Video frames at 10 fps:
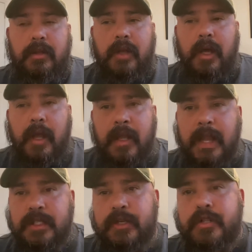Uh, and
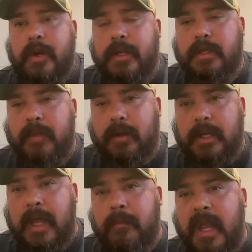that's concerning to me
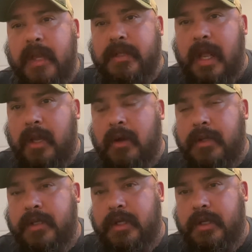because that means Danny
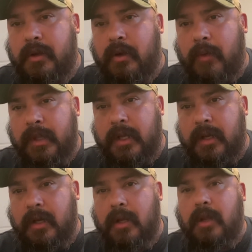Garcia is going to go in there
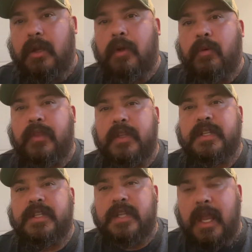with the
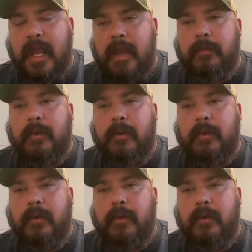same